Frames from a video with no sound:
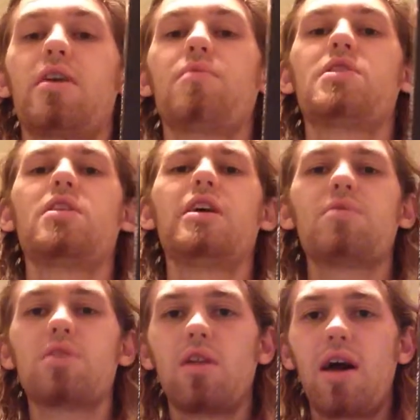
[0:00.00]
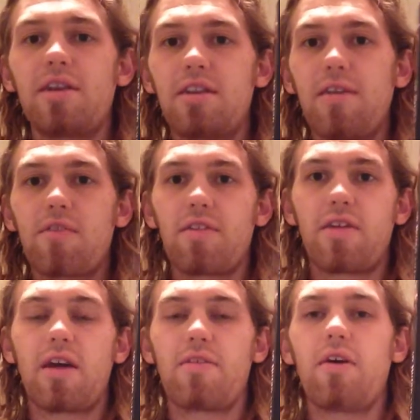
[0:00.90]
It was a lot different
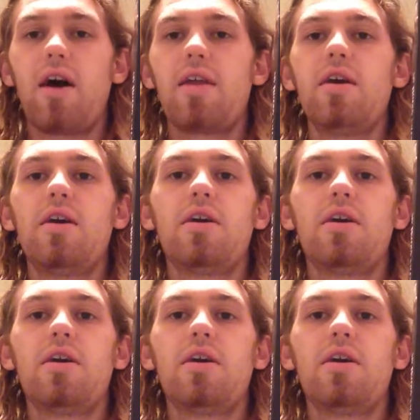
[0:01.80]
than I thought.